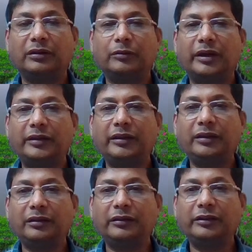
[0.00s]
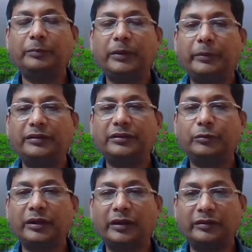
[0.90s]
Now I think these papers
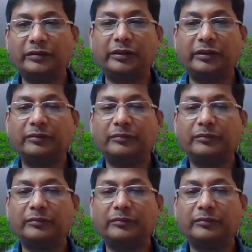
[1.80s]
you can understand.